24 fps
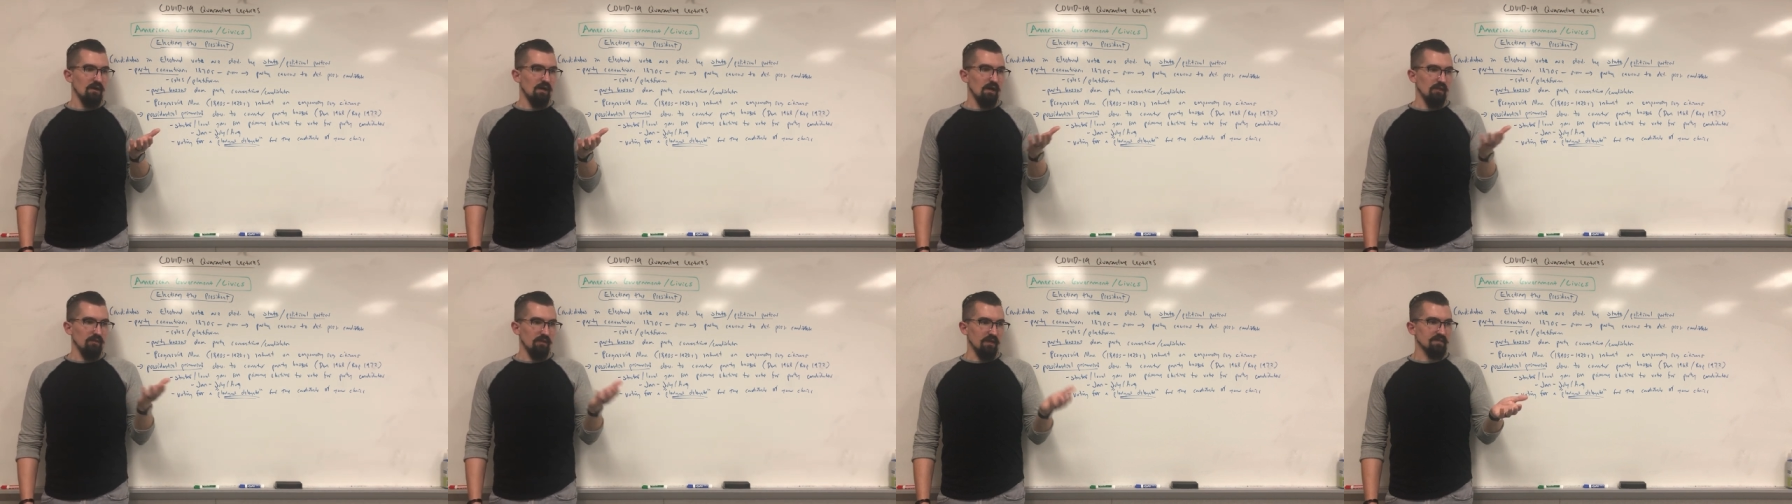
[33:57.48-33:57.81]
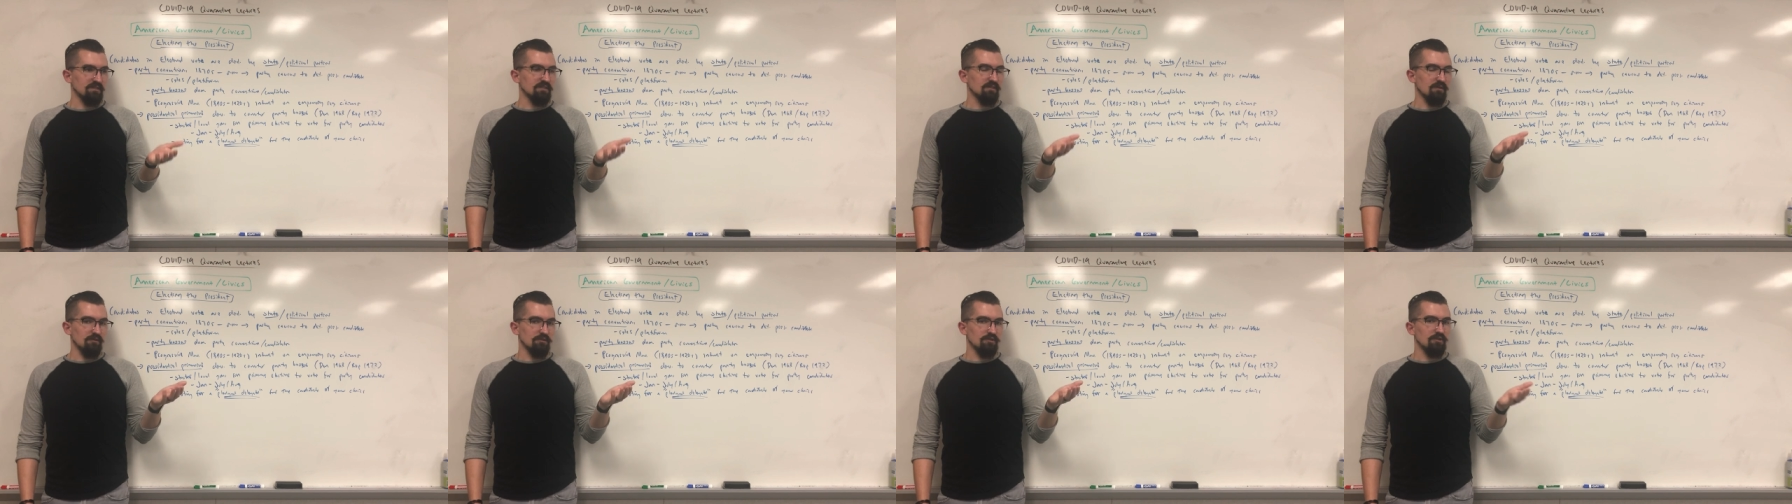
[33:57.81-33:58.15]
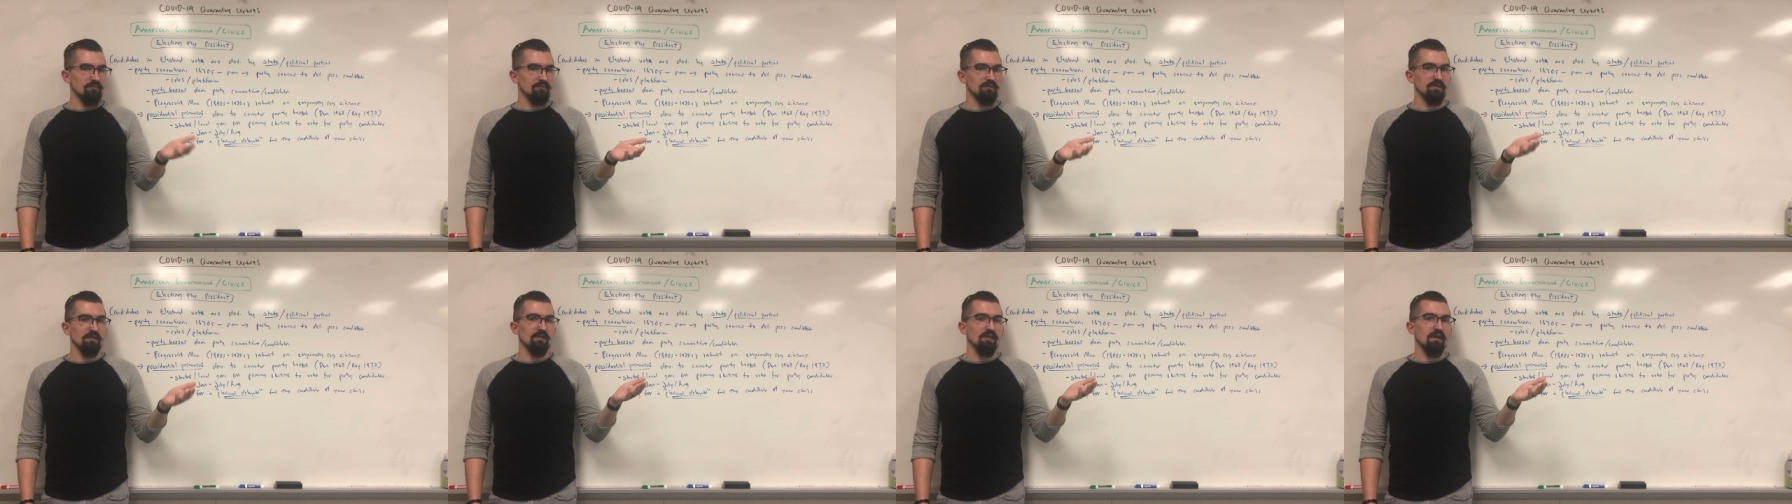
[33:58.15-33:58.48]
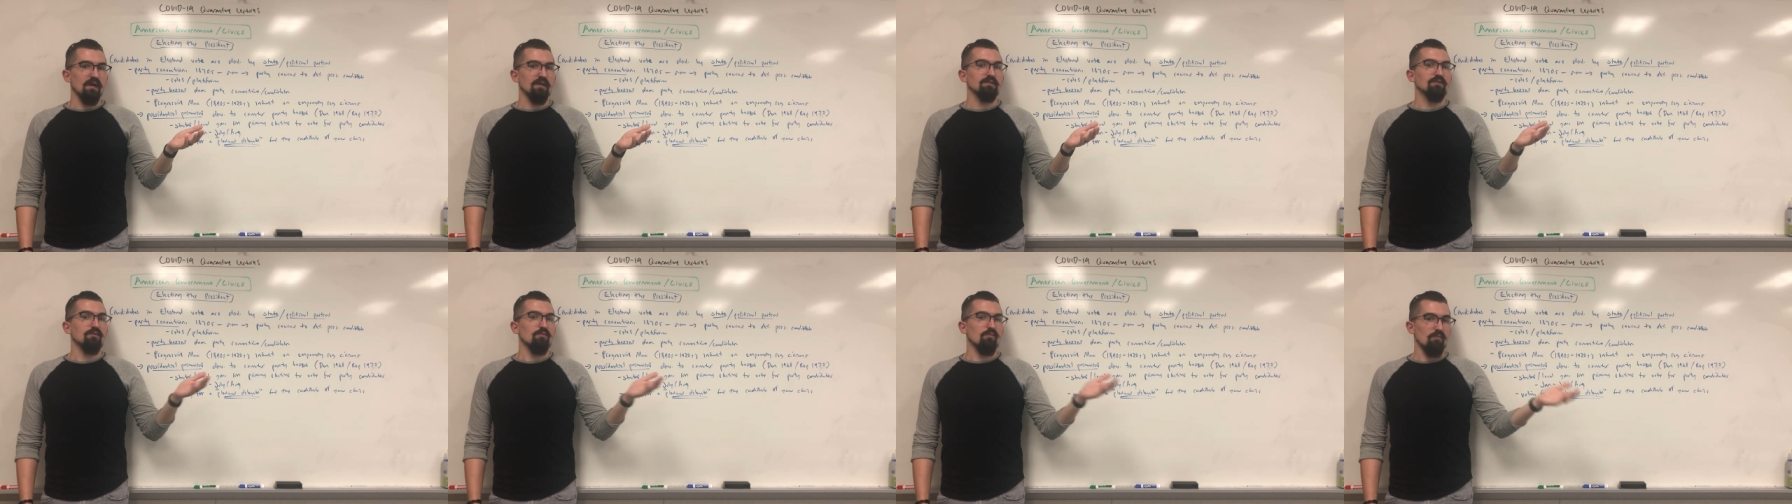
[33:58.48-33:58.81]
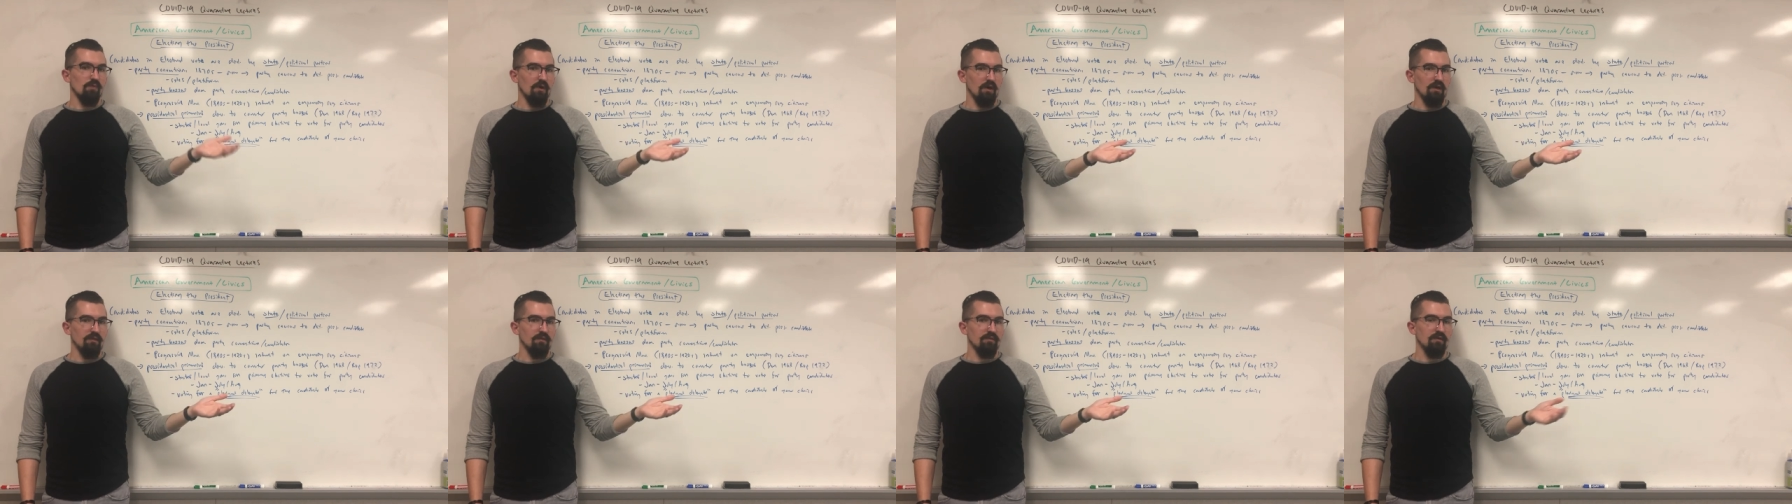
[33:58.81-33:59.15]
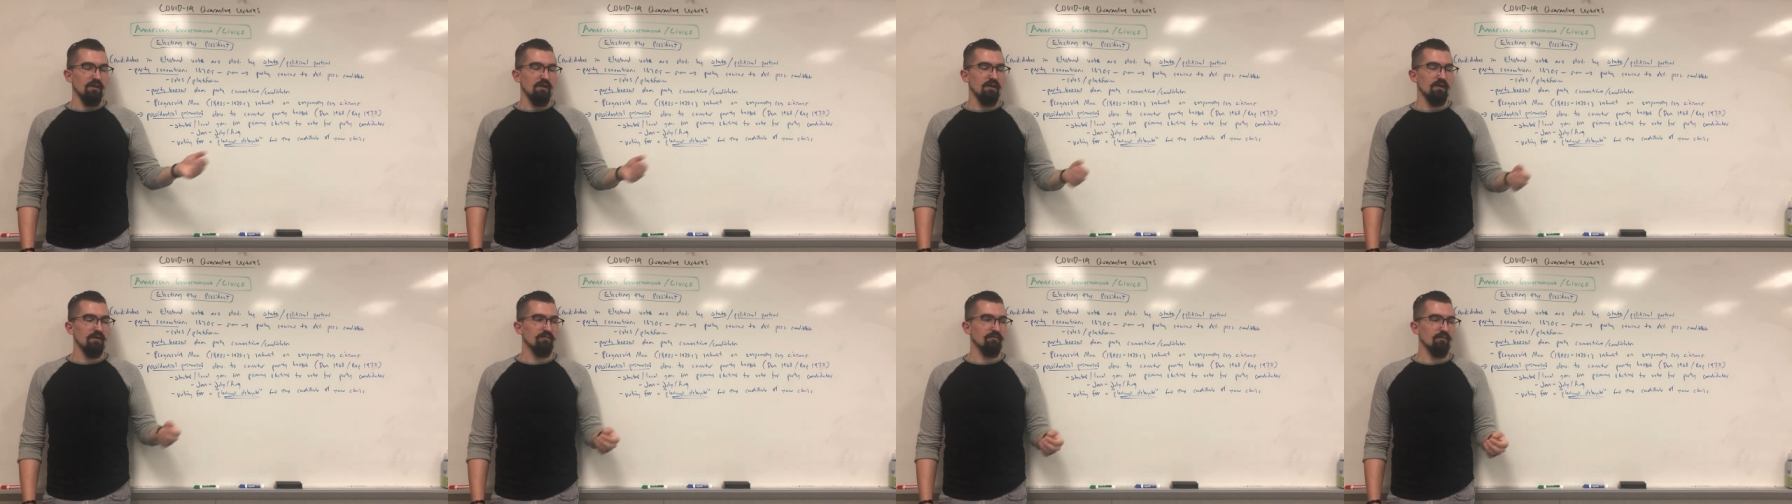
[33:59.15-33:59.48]
unless they're choosing not to run
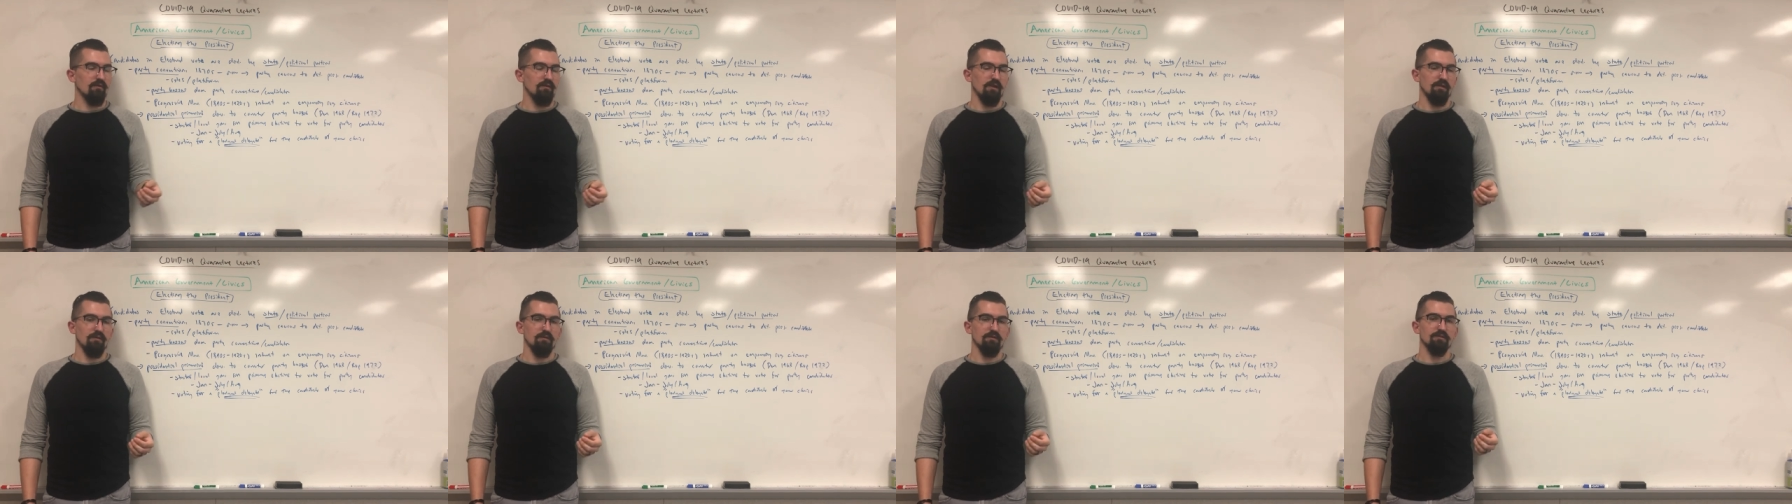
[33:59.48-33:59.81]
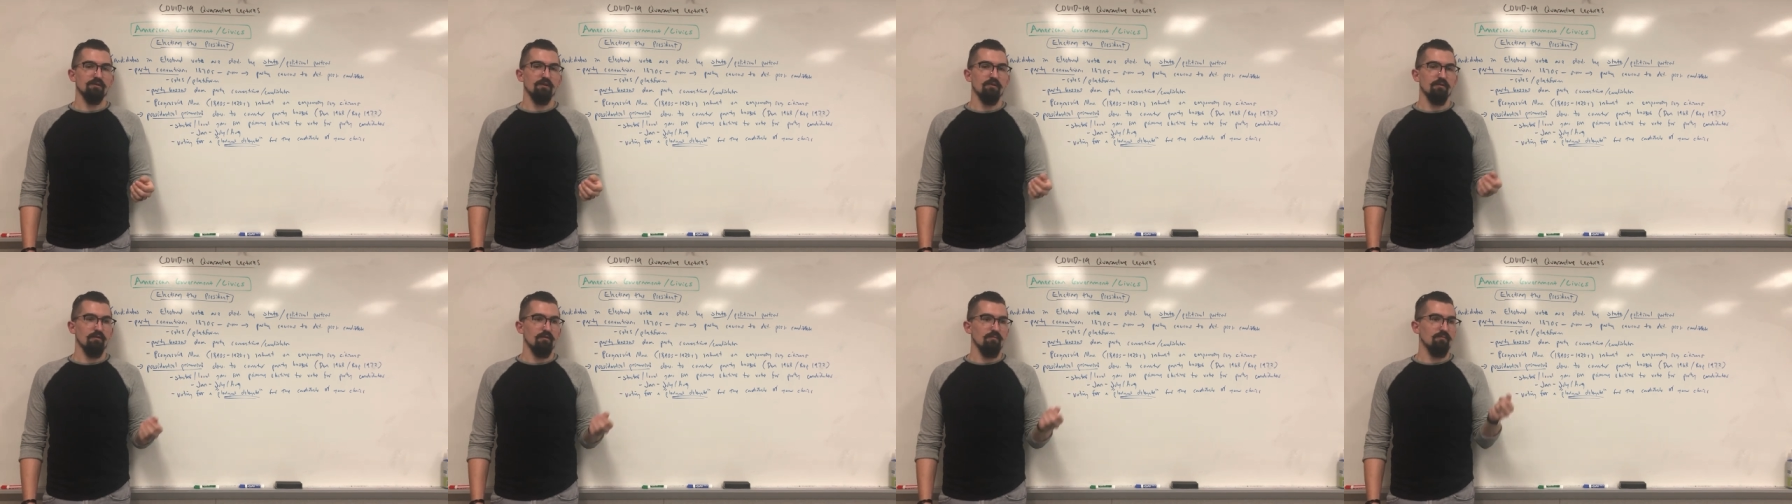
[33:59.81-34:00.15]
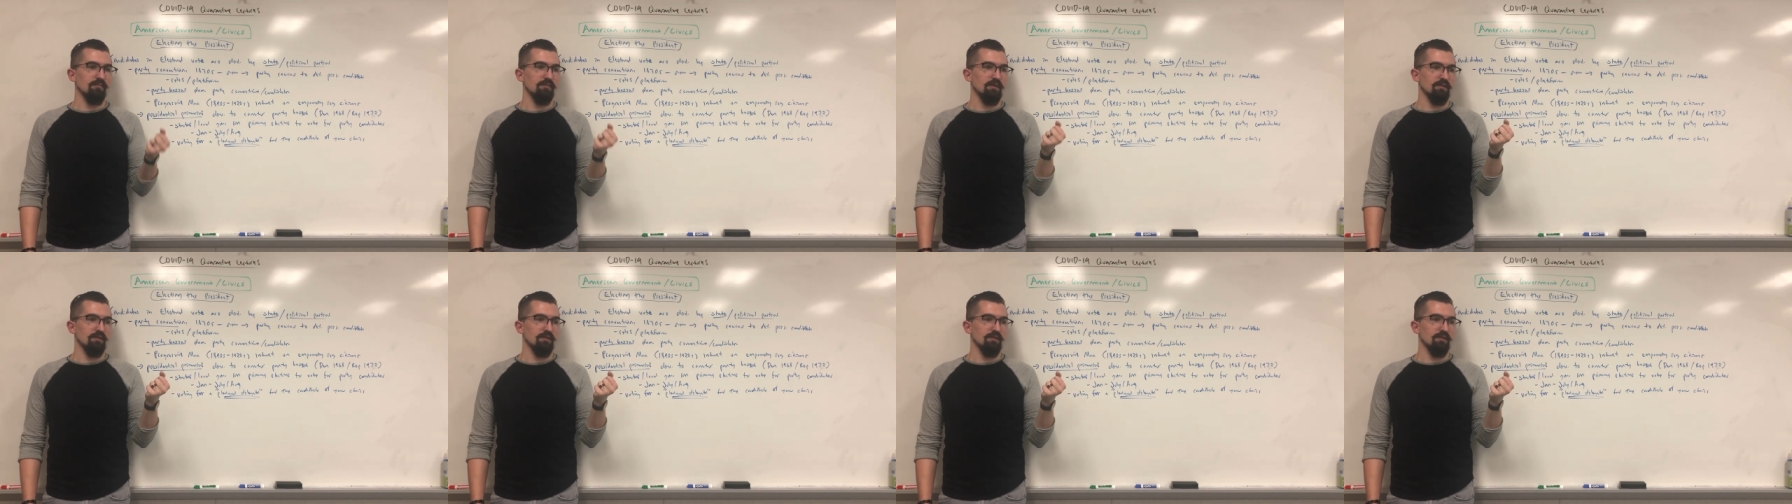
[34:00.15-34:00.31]
for another term,